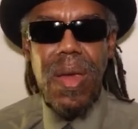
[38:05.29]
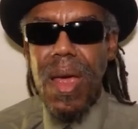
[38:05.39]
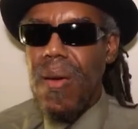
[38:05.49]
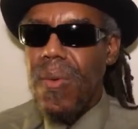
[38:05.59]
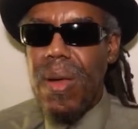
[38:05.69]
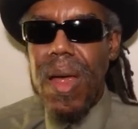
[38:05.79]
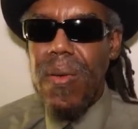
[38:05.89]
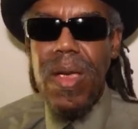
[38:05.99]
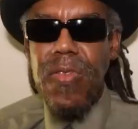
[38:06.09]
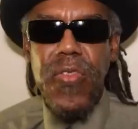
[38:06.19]
I don't want, I
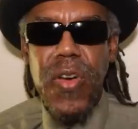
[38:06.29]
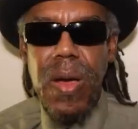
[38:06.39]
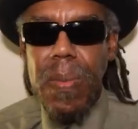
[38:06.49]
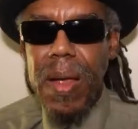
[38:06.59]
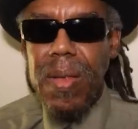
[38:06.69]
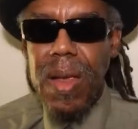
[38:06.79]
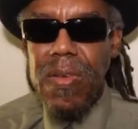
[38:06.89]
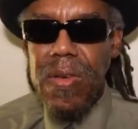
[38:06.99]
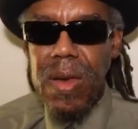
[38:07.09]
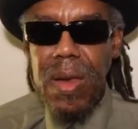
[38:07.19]
don't give a fuck about
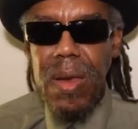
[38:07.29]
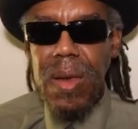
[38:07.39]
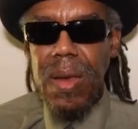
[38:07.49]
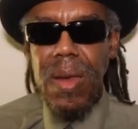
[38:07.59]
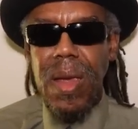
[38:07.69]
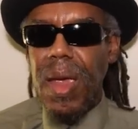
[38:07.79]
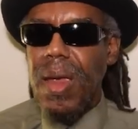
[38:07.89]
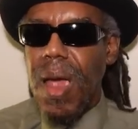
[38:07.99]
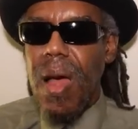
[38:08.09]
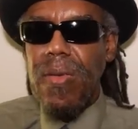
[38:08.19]
that shit.
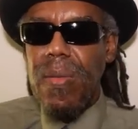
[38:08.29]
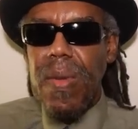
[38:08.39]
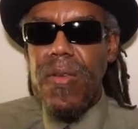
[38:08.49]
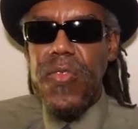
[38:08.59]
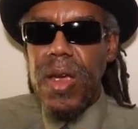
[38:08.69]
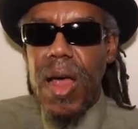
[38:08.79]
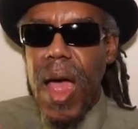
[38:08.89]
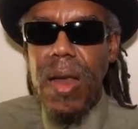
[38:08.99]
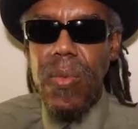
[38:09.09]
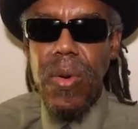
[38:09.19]
And y'all some motherfucking
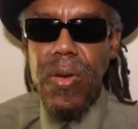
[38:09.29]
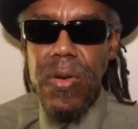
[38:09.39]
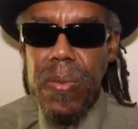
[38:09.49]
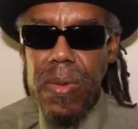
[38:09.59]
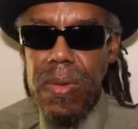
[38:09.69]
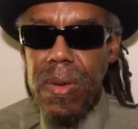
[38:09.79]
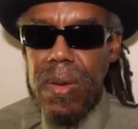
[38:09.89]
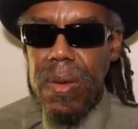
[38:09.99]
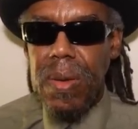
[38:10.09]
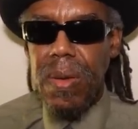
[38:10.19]
idol worshippers.
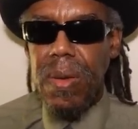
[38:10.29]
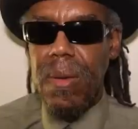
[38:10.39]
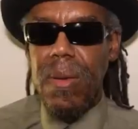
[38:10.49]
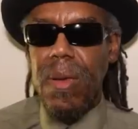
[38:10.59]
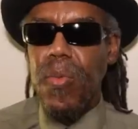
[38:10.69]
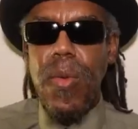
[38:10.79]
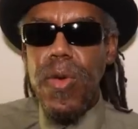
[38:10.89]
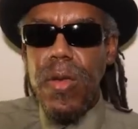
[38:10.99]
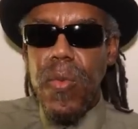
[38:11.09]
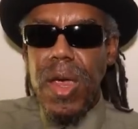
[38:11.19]
That's one
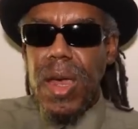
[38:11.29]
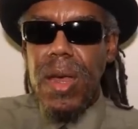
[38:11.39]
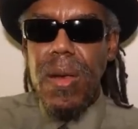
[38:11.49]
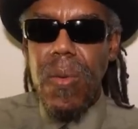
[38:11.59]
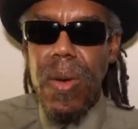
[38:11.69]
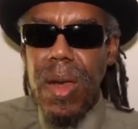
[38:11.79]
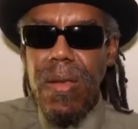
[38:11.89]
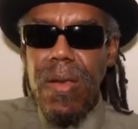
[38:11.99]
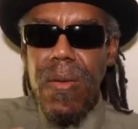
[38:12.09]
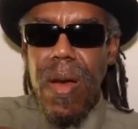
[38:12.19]
reason we ain't getting nowhere.
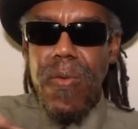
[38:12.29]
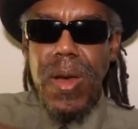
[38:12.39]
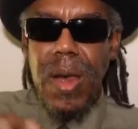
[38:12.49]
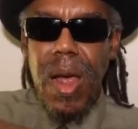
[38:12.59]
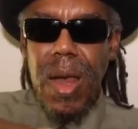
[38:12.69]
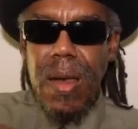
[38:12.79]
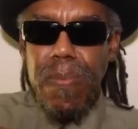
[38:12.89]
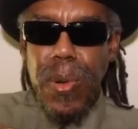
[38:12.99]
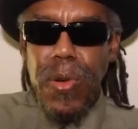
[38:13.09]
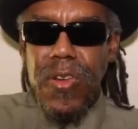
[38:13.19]
Y'all sitting around reading all
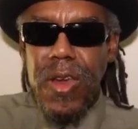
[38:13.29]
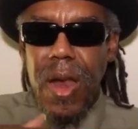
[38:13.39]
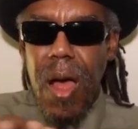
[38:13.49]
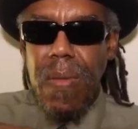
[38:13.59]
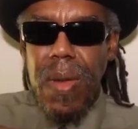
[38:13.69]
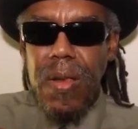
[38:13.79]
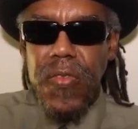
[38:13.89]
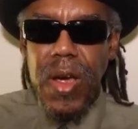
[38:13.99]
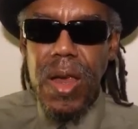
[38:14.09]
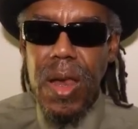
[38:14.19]
that bullshit all
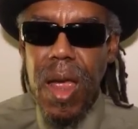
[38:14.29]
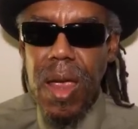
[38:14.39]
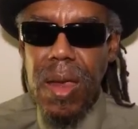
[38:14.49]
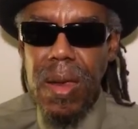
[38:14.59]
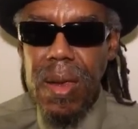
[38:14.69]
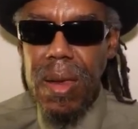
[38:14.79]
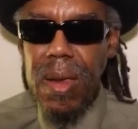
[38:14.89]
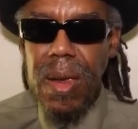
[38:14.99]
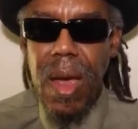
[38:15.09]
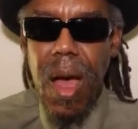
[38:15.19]
motherfucking day.
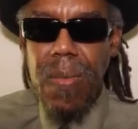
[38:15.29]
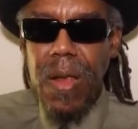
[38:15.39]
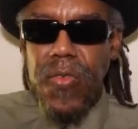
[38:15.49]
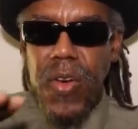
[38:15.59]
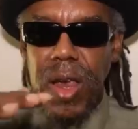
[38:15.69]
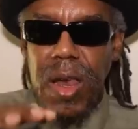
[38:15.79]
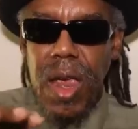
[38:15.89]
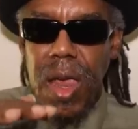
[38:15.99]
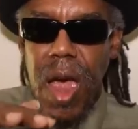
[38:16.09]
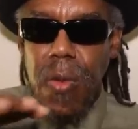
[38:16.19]
All motherfucking
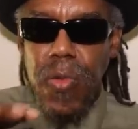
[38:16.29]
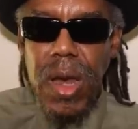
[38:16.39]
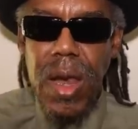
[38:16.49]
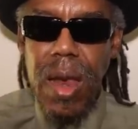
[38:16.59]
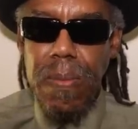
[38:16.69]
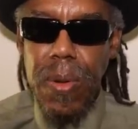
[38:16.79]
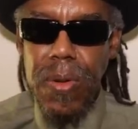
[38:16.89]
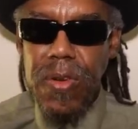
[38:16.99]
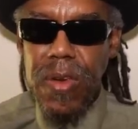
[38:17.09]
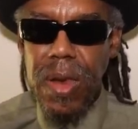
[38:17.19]
day, y'all reading that
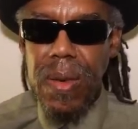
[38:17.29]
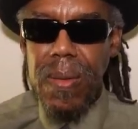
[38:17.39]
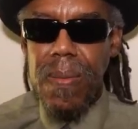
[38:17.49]
bullshit.